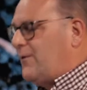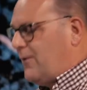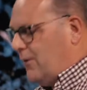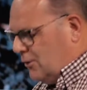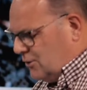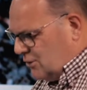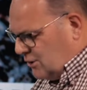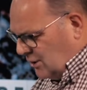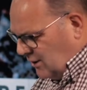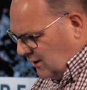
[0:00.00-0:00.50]
the
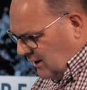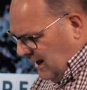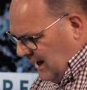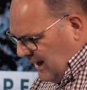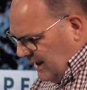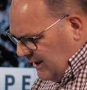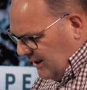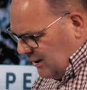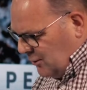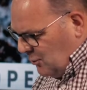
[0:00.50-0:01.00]
future
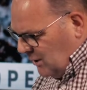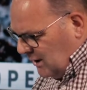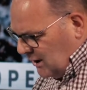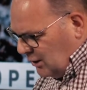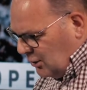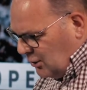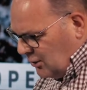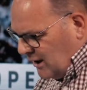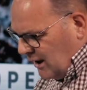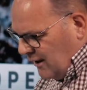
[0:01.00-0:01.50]
that we're
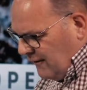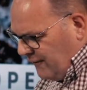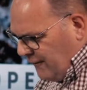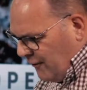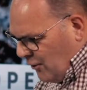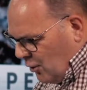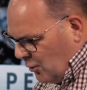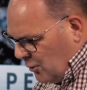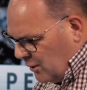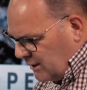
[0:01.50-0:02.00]
looking
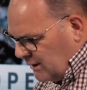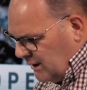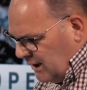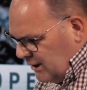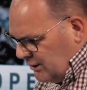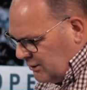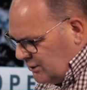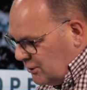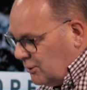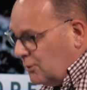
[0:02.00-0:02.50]
forward
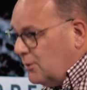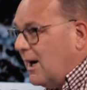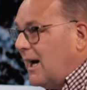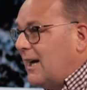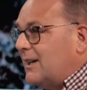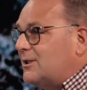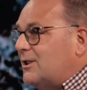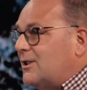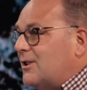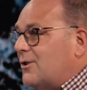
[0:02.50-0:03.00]
to
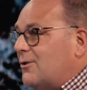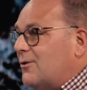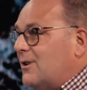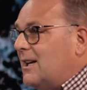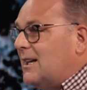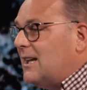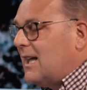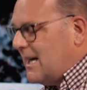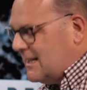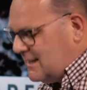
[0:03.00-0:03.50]
and to the
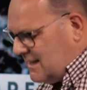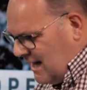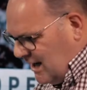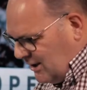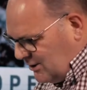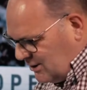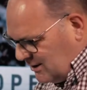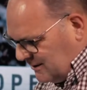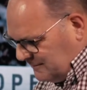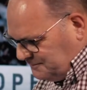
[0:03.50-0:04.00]

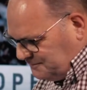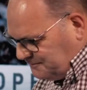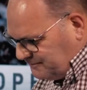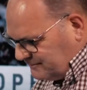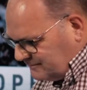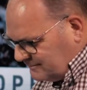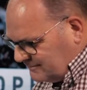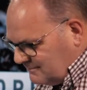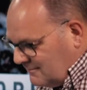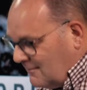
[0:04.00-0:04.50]
realization
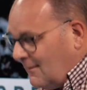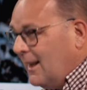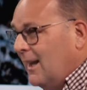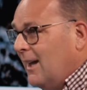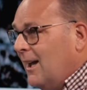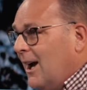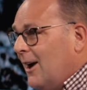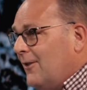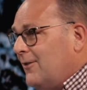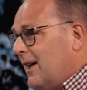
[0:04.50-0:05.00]

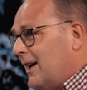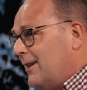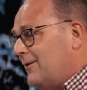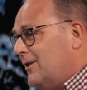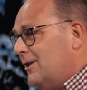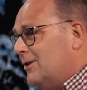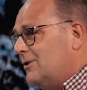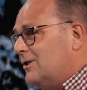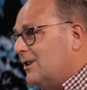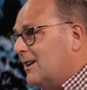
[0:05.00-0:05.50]
of that
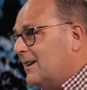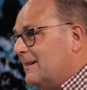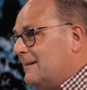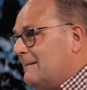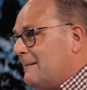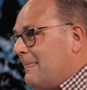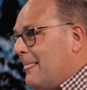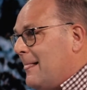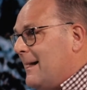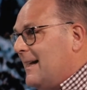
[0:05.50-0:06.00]
future.
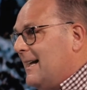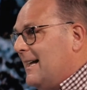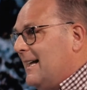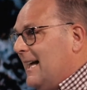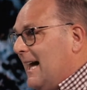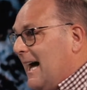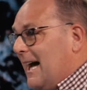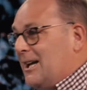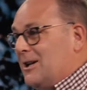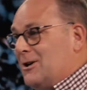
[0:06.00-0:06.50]

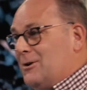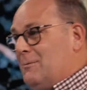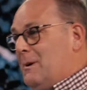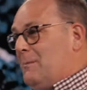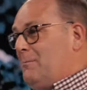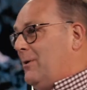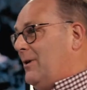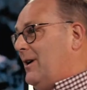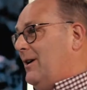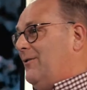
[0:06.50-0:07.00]
I can
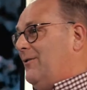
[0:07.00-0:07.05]
remember